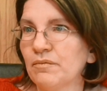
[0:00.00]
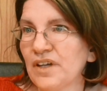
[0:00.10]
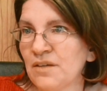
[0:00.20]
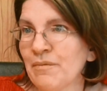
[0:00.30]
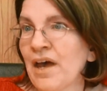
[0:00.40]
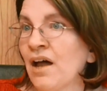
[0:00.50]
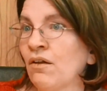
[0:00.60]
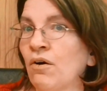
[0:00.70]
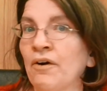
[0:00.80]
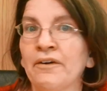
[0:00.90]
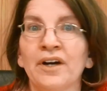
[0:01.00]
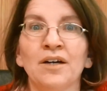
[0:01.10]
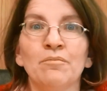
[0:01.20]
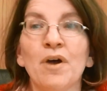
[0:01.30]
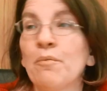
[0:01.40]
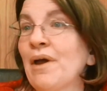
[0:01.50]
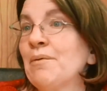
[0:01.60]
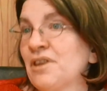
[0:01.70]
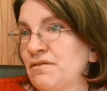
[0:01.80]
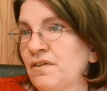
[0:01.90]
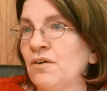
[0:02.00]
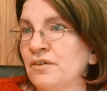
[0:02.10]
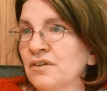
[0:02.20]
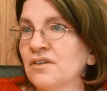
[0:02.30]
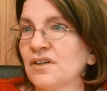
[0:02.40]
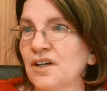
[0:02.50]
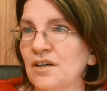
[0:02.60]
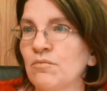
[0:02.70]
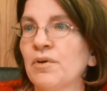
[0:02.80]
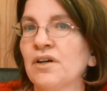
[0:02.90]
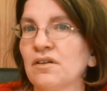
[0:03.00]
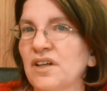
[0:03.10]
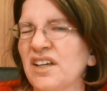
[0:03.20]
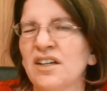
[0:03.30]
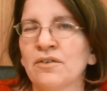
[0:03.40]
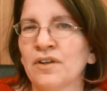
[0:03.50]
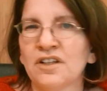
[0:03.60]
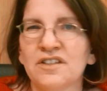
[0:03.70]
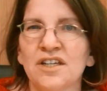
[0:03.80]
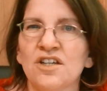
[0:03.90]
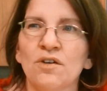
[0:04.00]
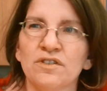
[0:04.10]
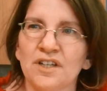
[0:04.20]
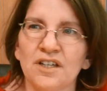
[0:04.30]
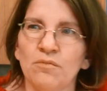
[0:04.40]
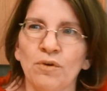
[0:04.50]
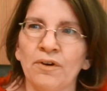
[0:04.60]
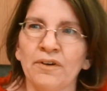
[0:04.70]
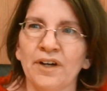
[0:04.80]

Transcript: email or maybe the phone. But you don't really send notes anymore.